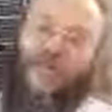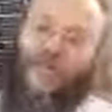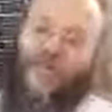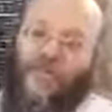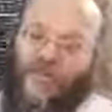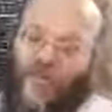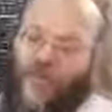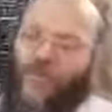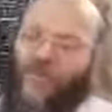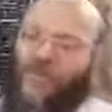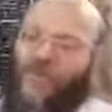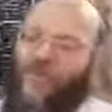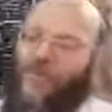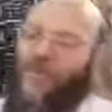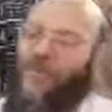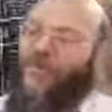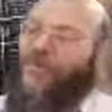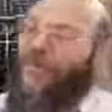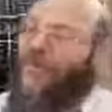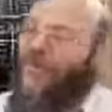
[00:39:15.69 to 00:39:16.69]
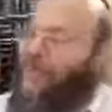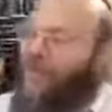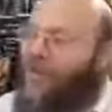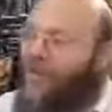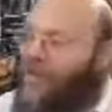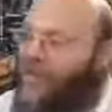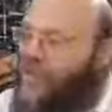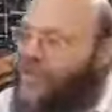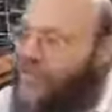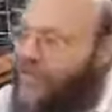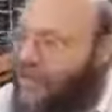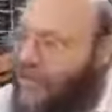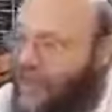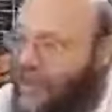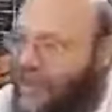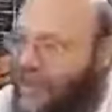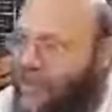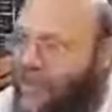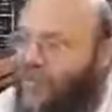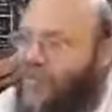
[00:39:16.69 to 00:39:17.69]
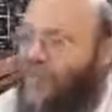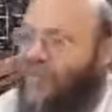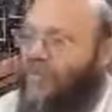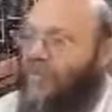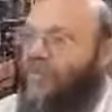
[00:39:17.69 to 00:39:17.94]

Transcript: So also about, about this, about the Kiddush.